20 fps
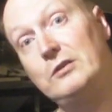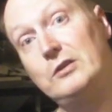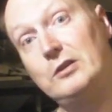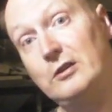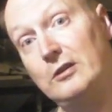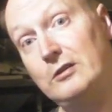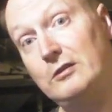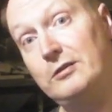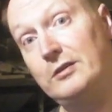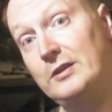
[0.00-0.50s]
Do
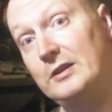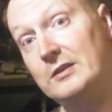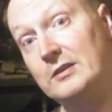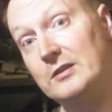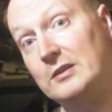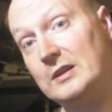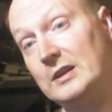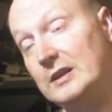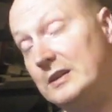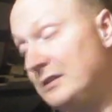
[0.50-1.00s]
you think
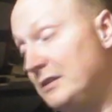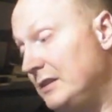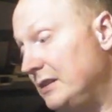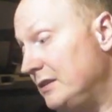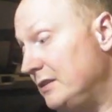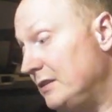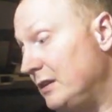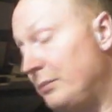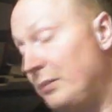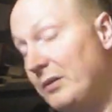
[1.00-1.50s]
it
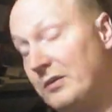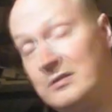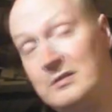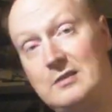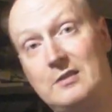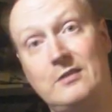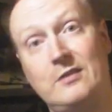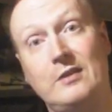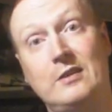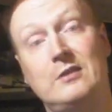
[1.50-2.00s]
is a
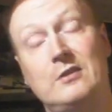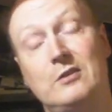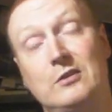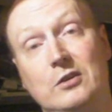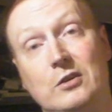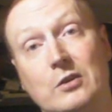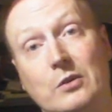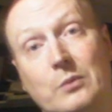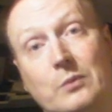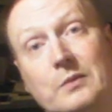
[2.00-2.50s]
positive thing to
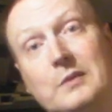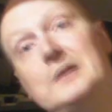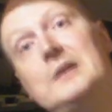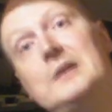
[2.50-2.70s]
do?